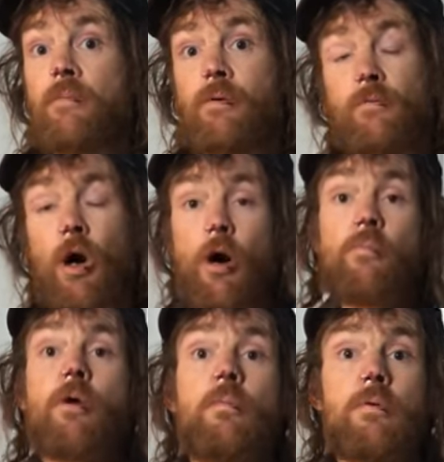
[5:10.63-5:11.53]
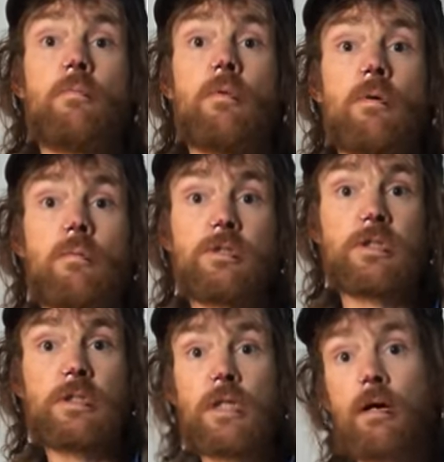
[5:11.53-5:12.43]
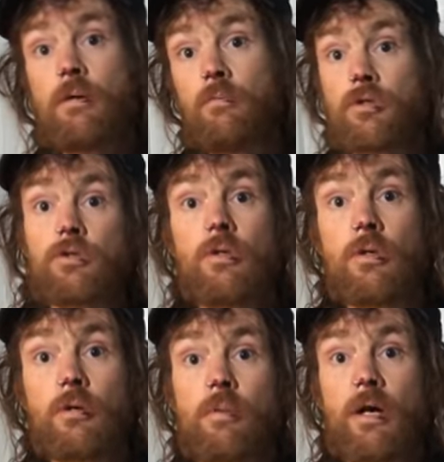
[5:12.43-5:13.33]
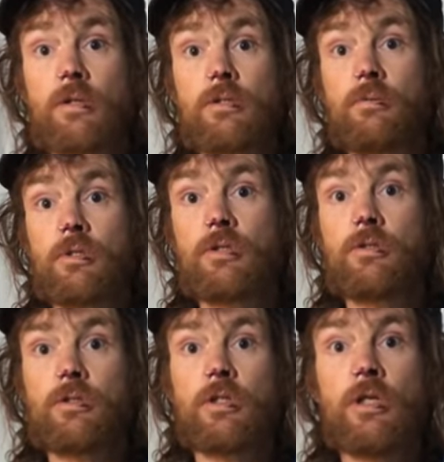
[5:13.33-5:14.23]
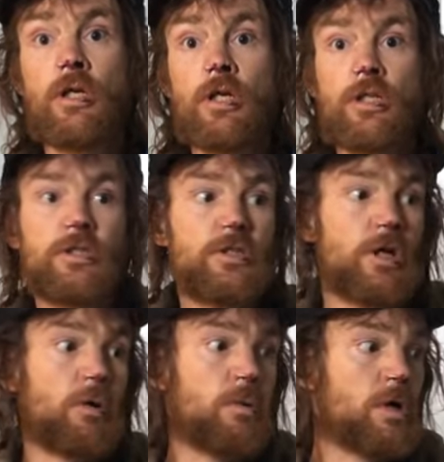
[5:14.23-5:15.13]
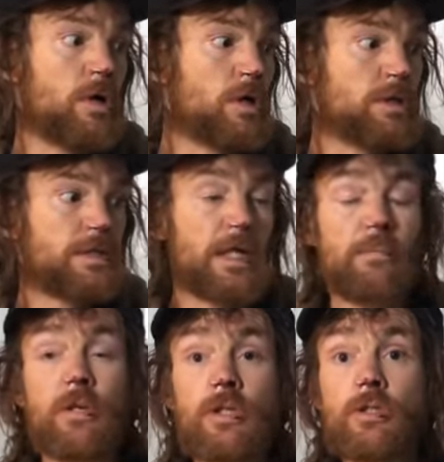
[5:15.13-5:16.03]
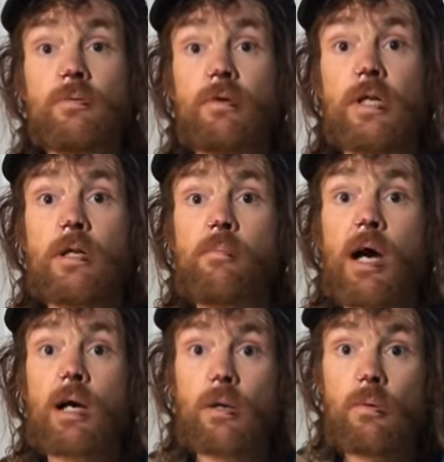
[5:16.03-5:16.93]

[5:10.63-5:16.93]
If we've got a problem, we'll sit down and we'll talk about it to each other. There's no stabbing each other in the back.